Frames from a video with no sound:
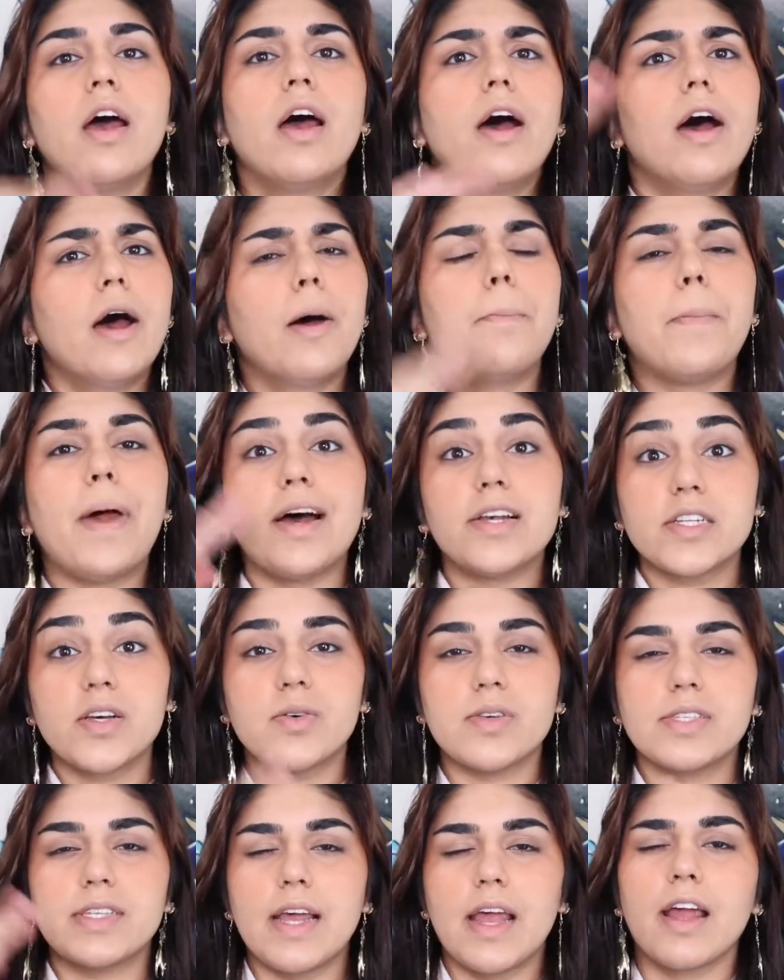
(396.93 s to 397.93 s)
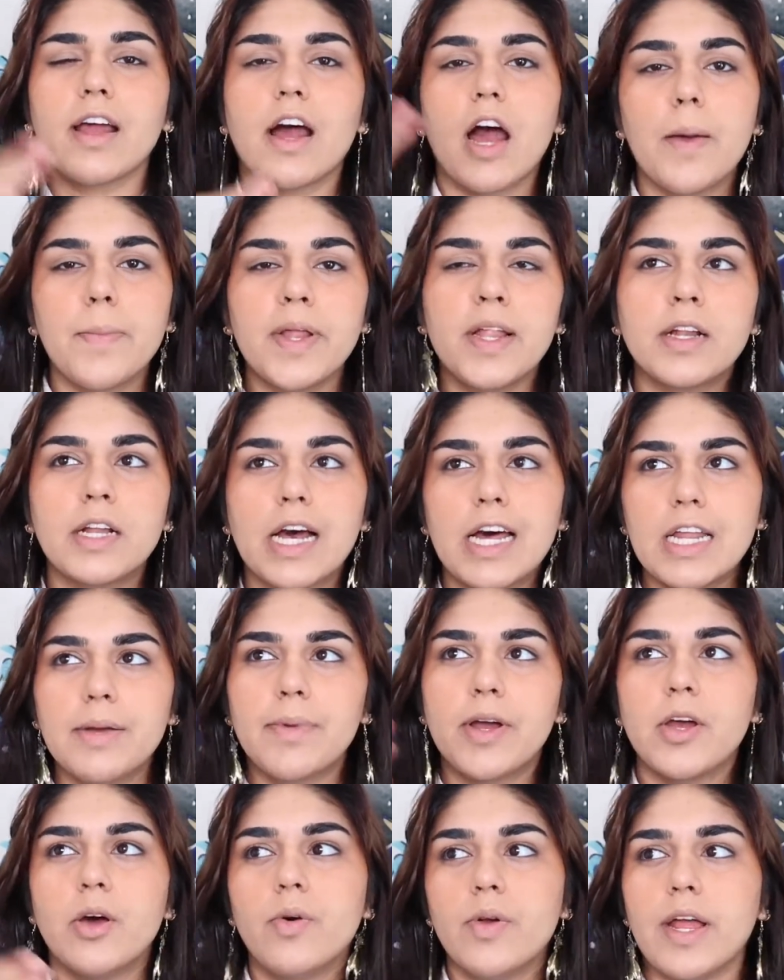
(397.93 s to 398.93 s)
As I was saying, I've been cutting
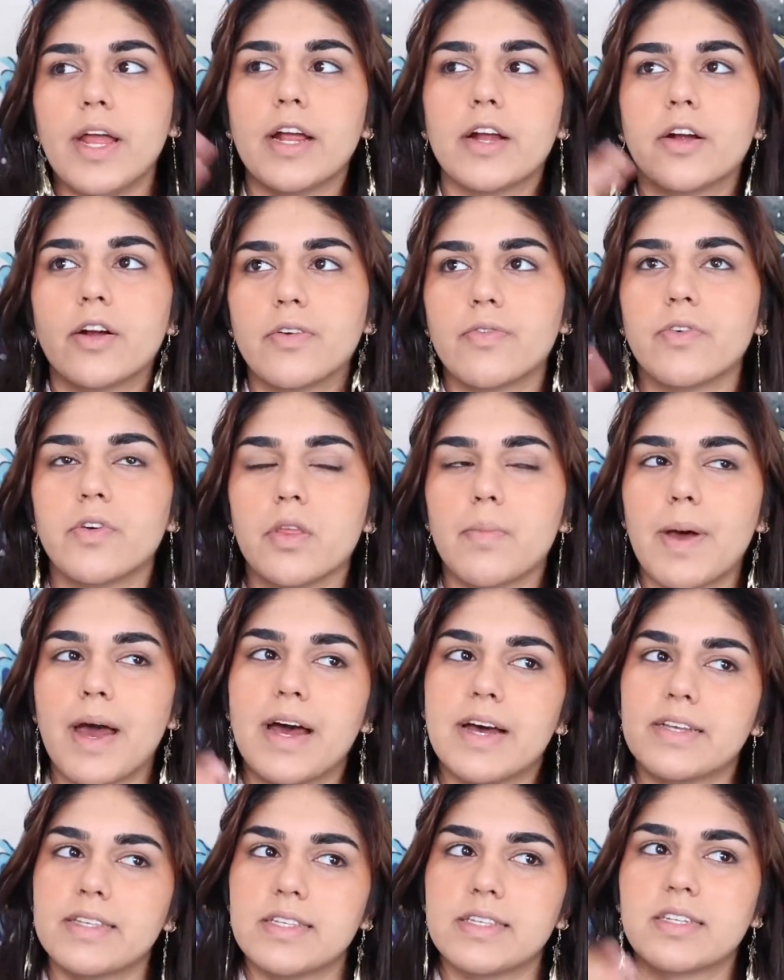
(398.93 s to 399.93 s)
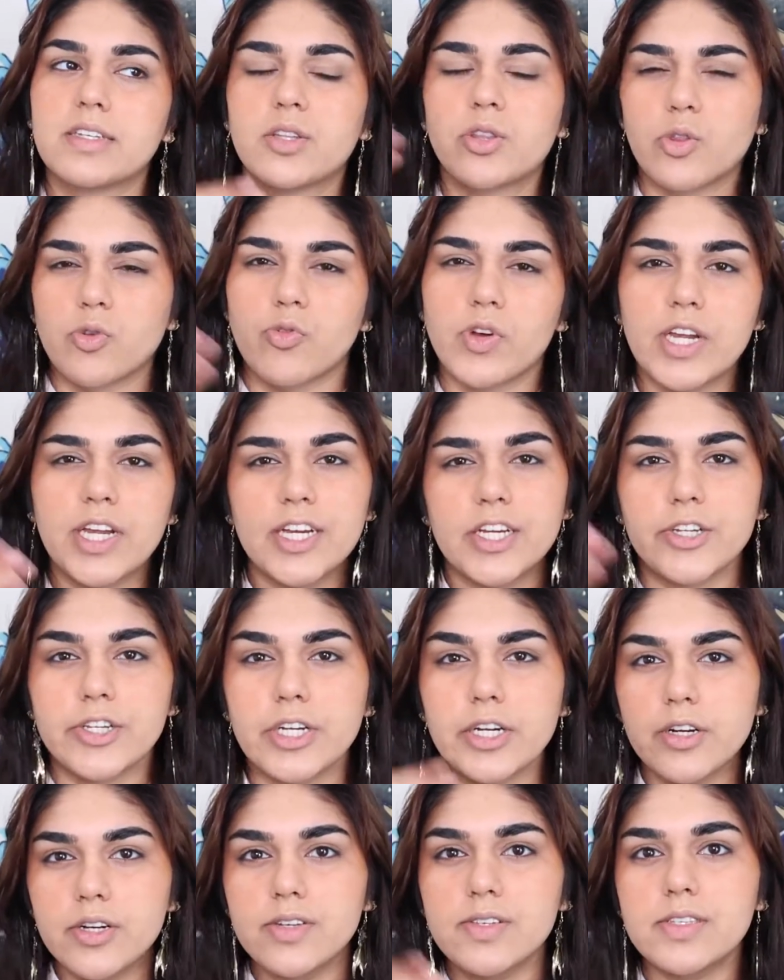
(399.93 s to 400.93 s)
my own hair for the past 3-ish
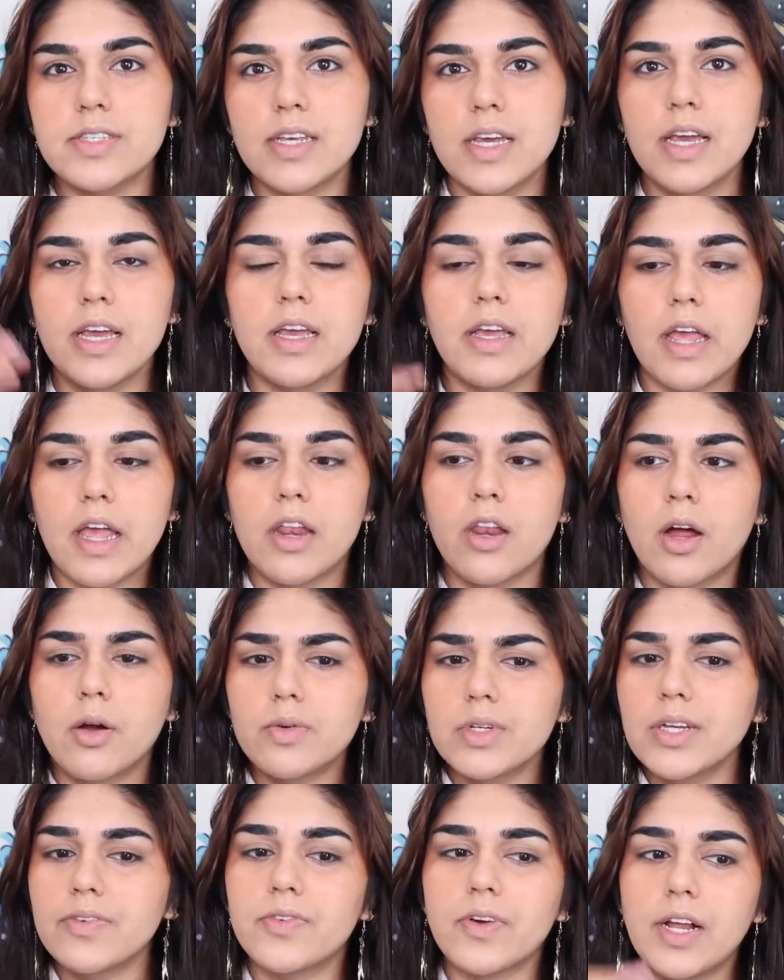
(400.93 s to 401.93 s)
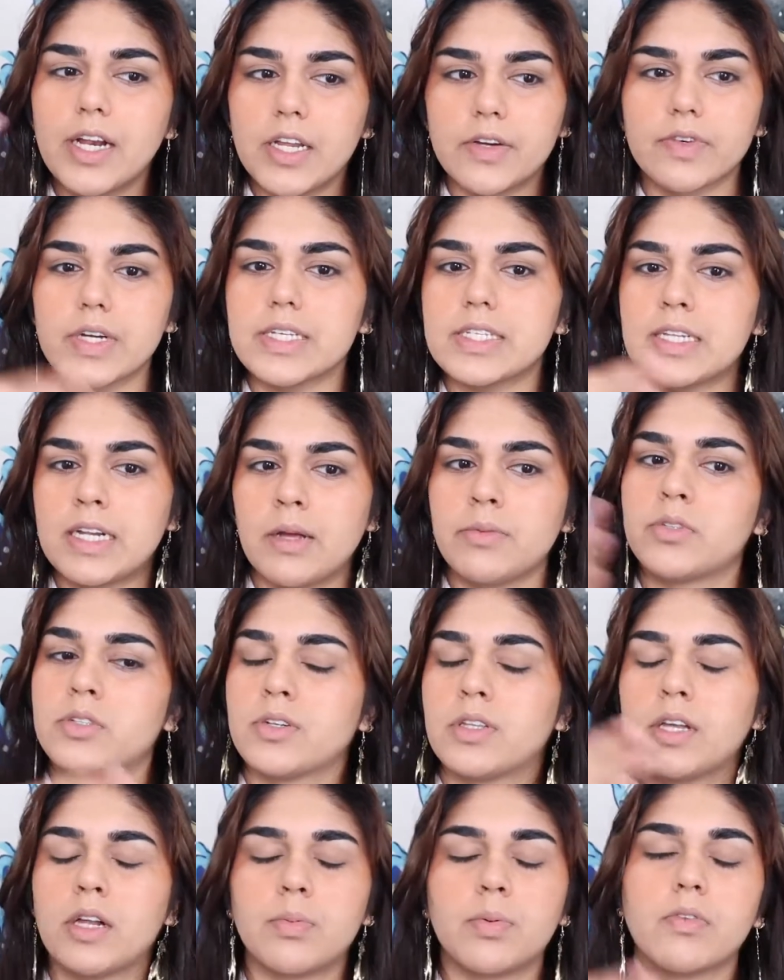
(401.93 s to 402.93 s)
years, and not really for any reason. I'm sure
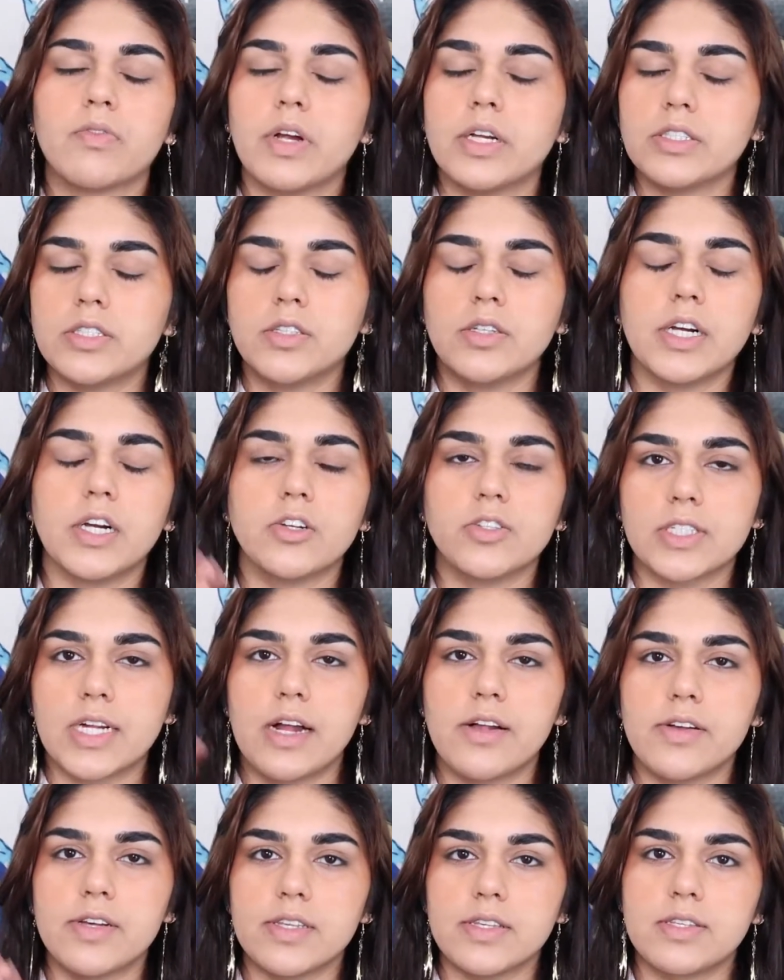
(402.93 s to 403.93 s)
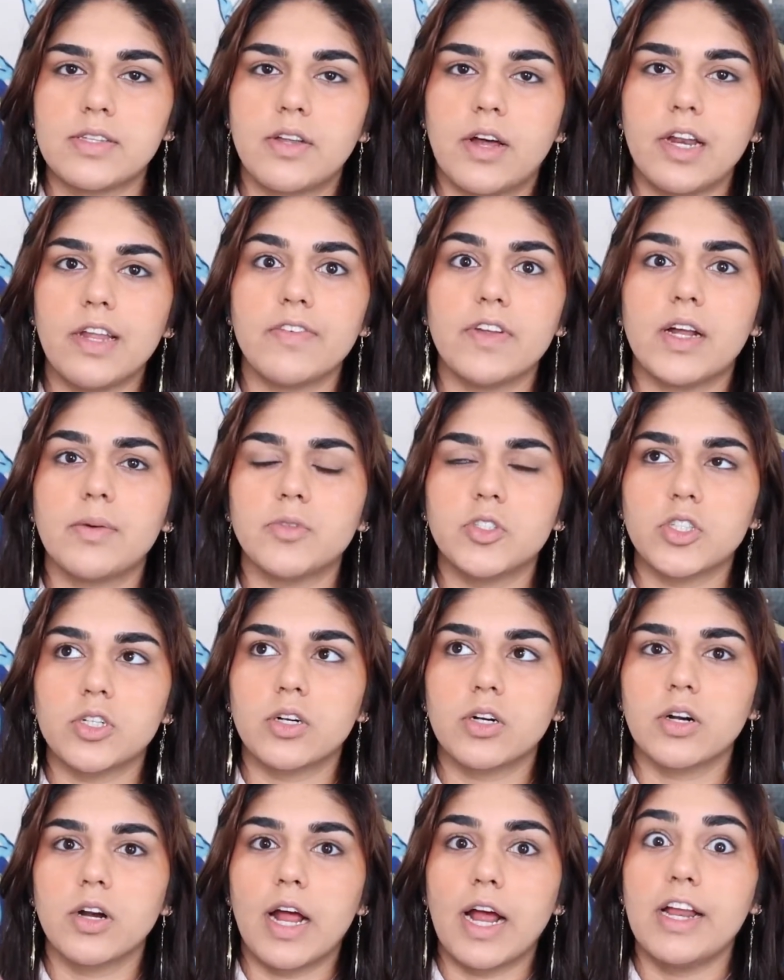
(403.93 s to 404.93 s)
that a professional hairstylist, not even I'm
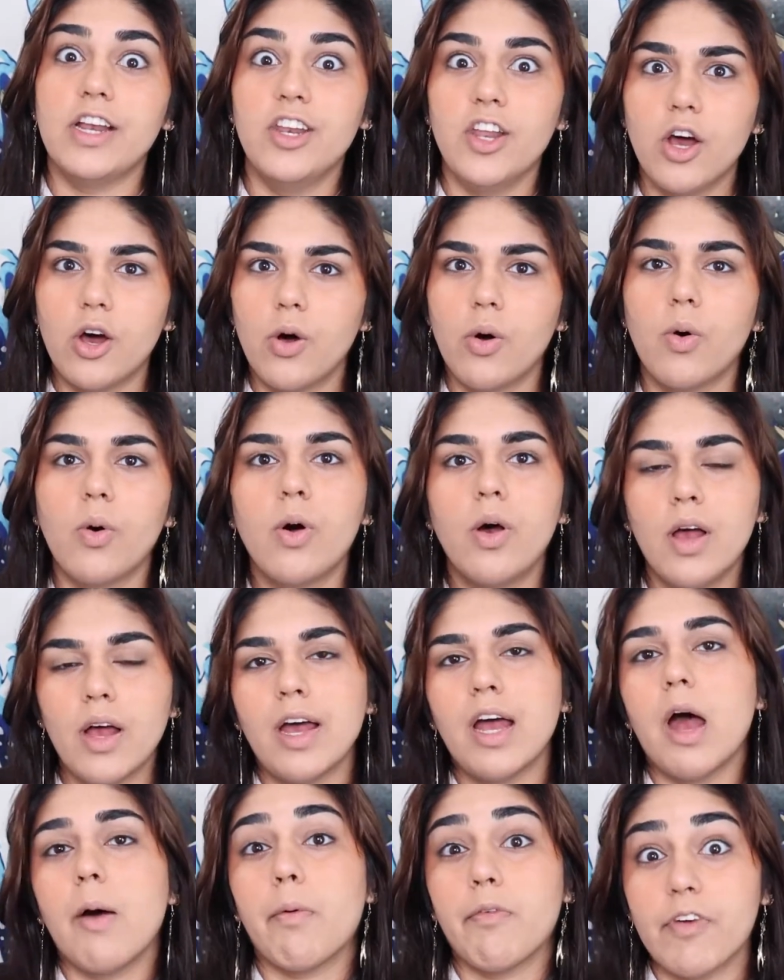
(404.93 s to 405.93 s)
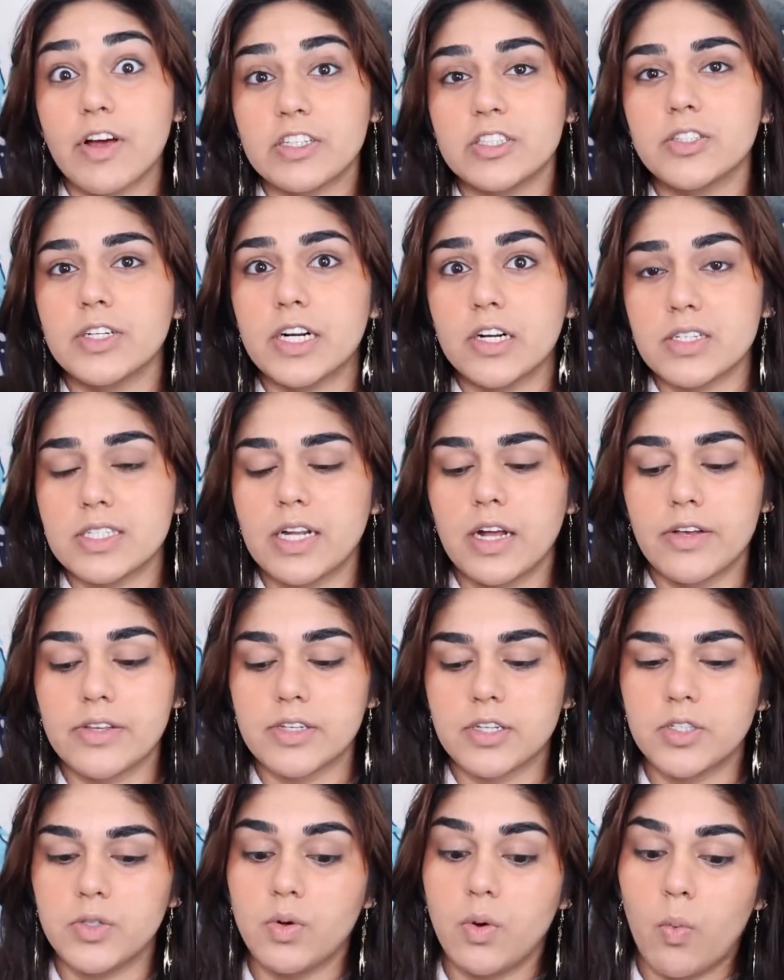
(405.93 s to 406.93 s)
sure, I know a professional hairstylist
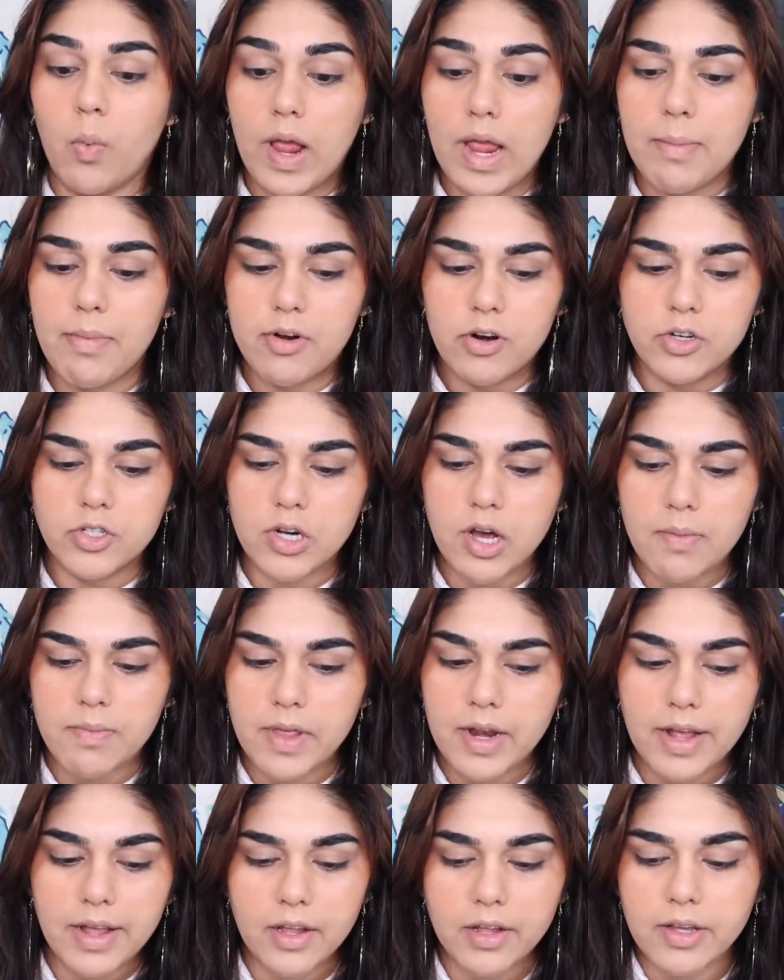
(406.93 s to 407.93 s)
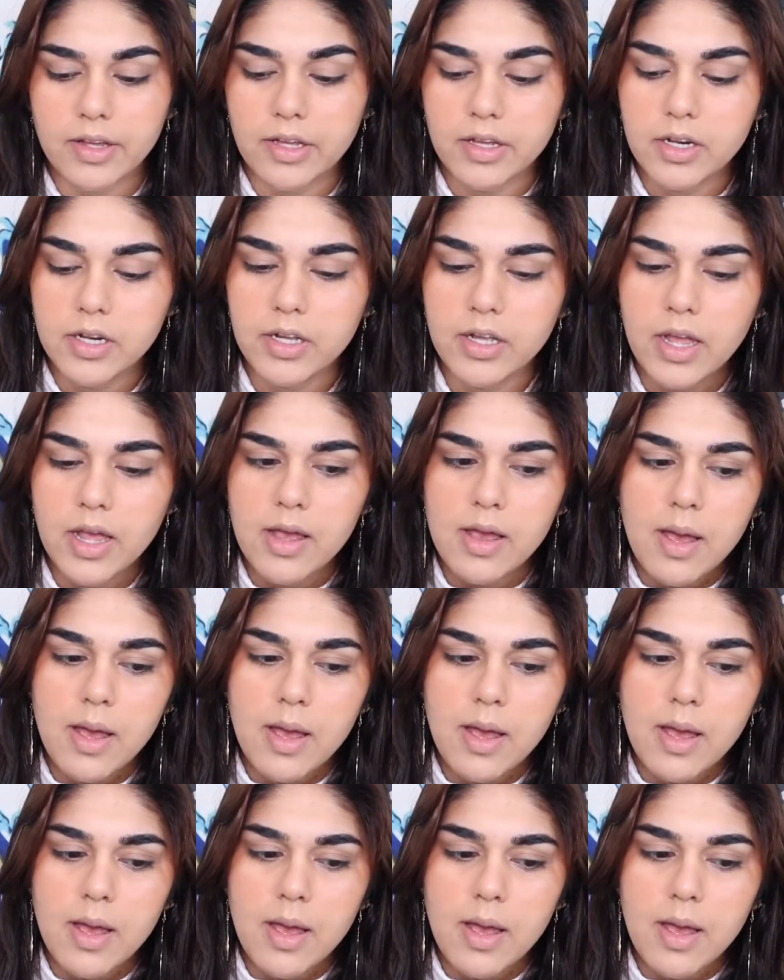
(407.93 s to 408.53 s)
could do a way better job than I could.